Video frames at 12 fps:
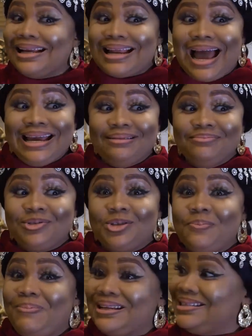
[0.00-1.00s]
that I am
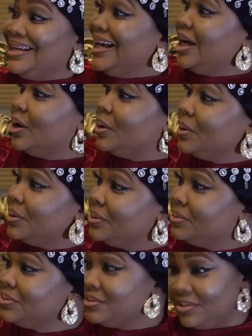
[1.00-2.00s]
super single,
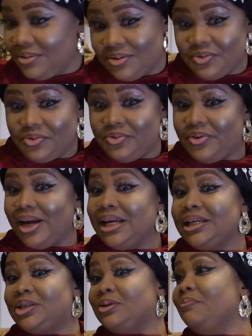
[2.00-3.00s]

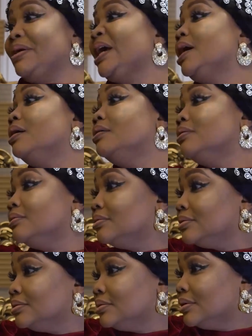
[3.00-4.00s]
ready to mingle,
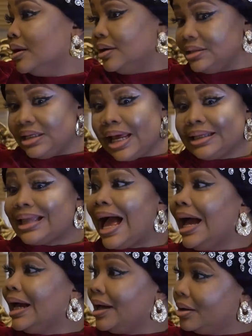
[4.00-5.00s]
until I
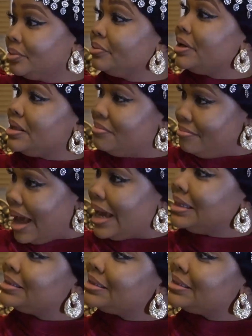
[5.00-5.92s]
tangle with my